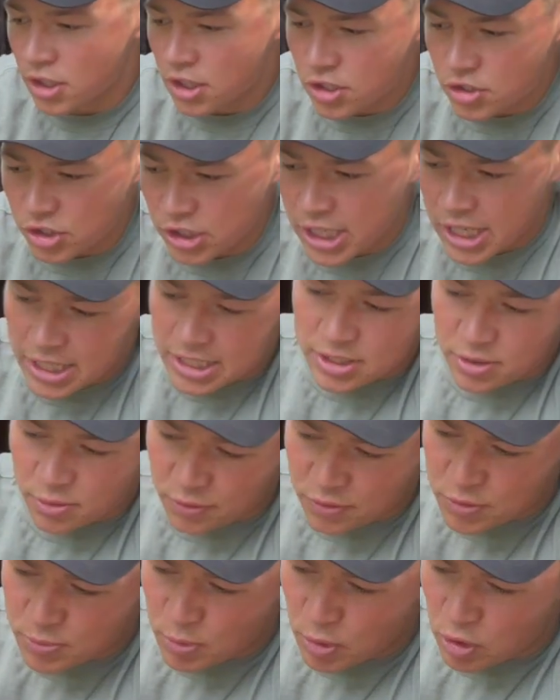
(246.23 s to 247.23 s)
So yeah, so we've
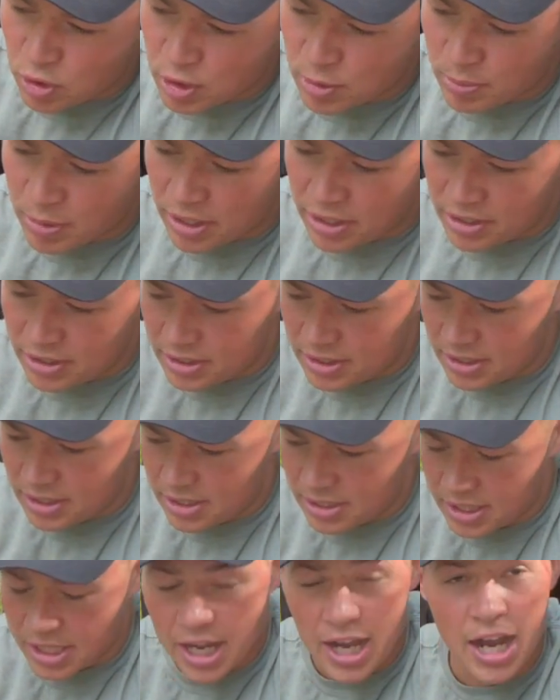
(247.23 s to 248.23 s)
spoke about
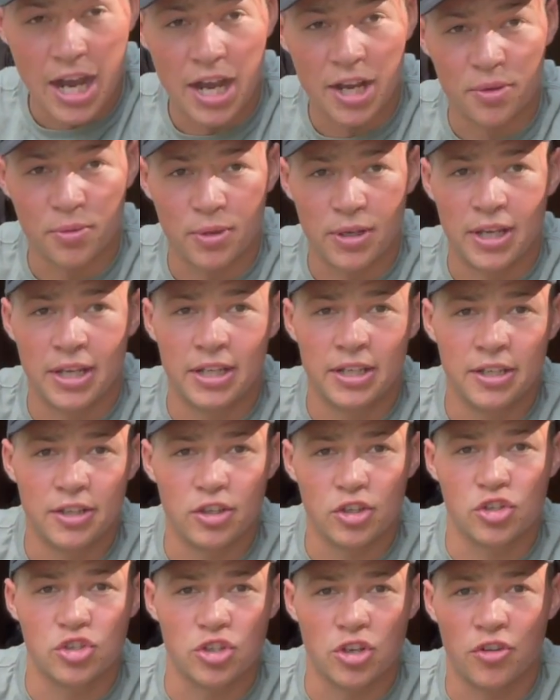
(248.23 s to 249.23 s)
the hardware, the
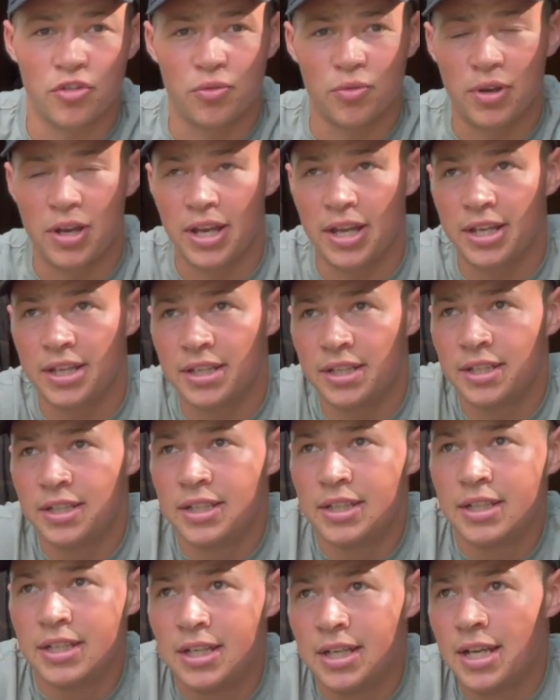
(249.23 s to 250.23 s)
software,
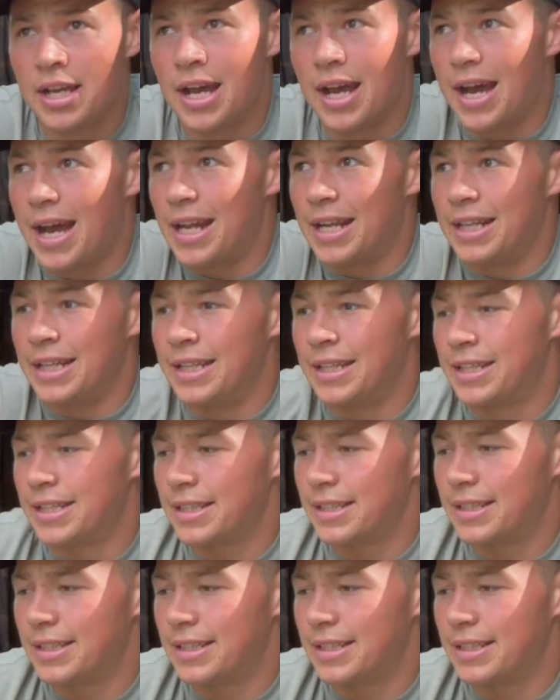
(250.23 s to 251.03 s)
and